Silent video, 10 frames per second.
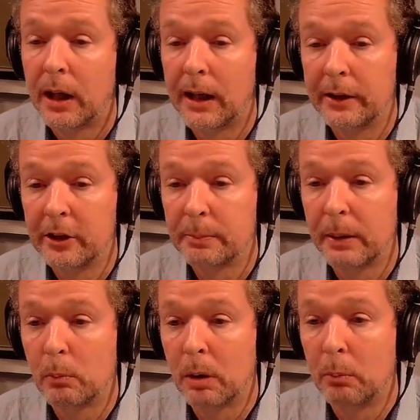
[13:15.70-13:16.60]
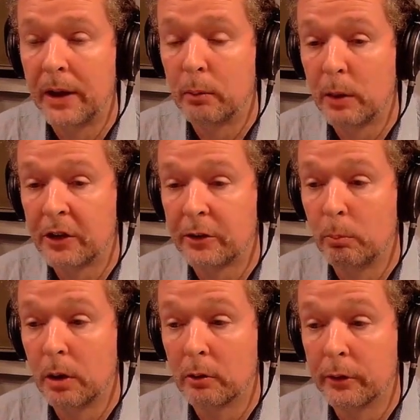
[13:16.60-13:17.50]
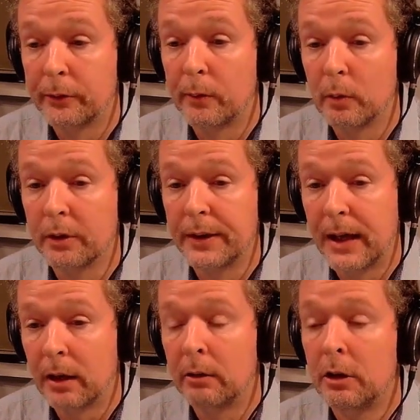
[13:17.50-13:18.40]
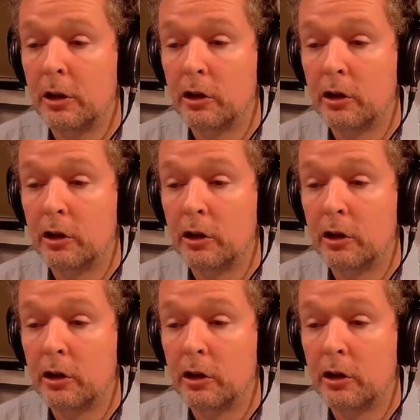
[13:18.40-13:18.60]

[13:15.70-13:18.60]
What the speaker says: and it's been one where the Western world has fallen down